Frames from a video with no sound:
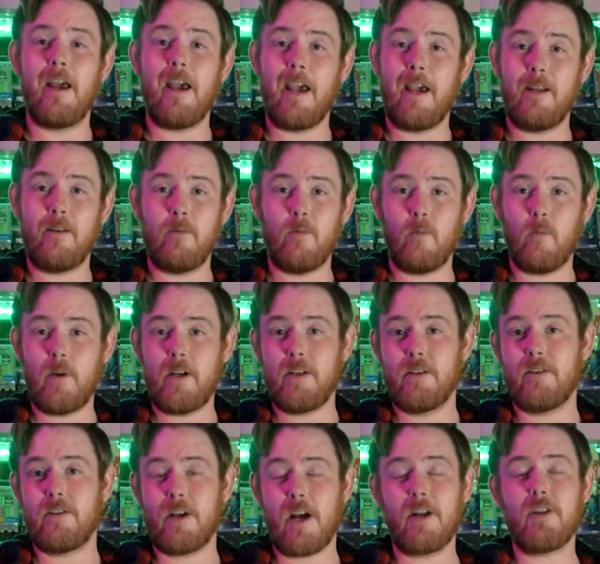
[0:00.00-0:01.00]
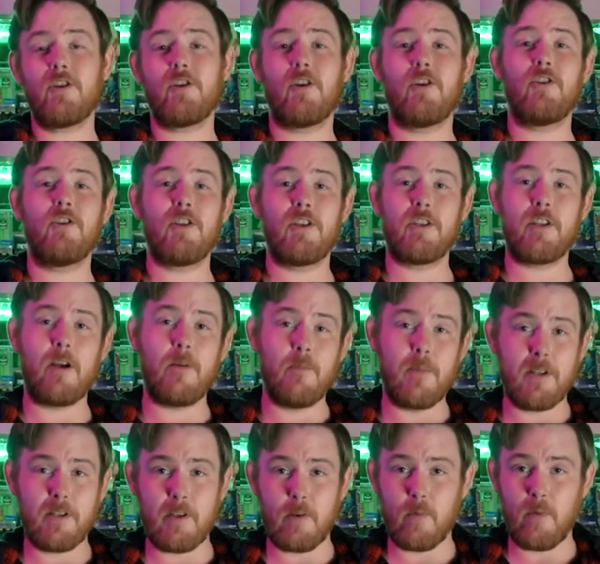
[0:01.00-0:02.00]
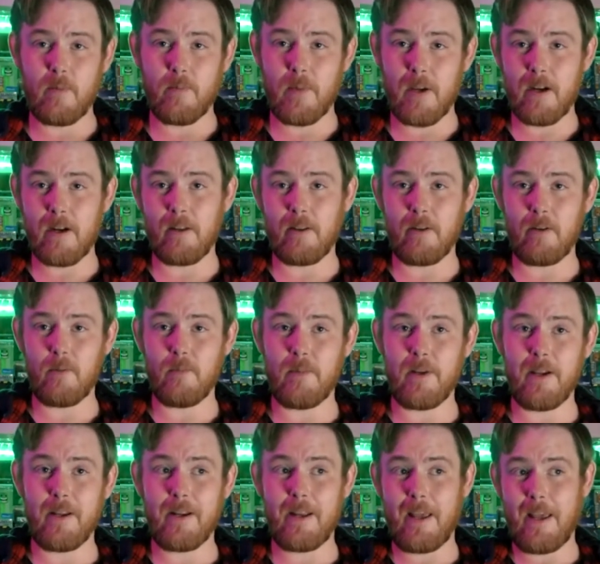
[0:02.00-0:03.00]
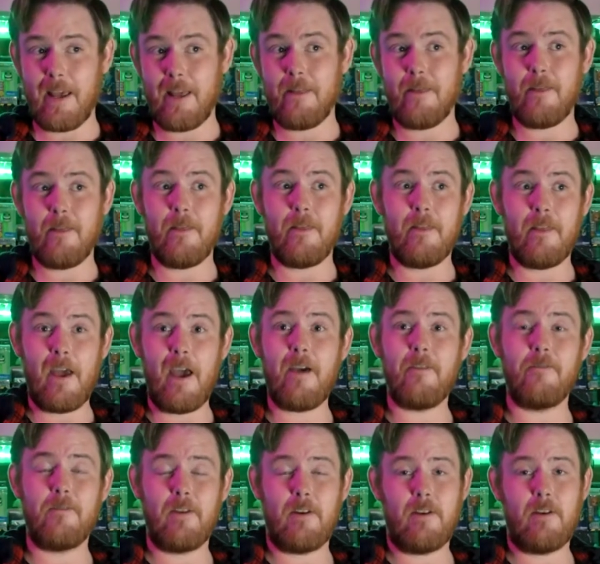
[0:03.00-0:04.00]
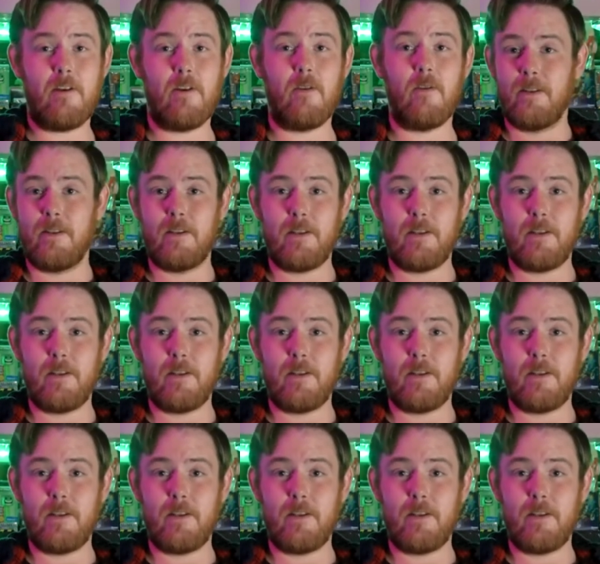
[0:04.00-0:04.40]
And we touched on just how busy we've been a little bit in that video.